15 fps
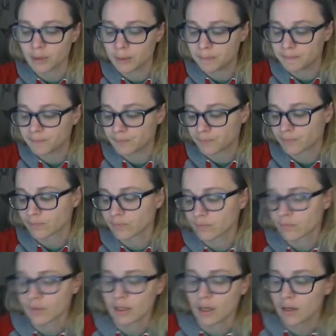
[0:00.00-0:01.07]
but
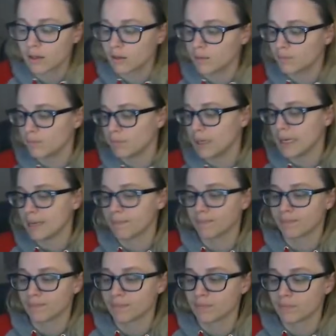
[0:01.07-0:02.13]
blam.
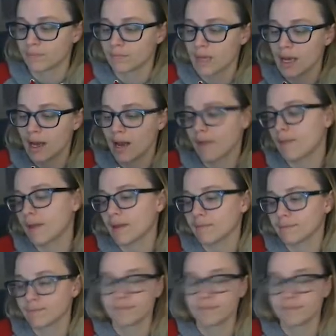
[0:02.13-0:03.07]
And then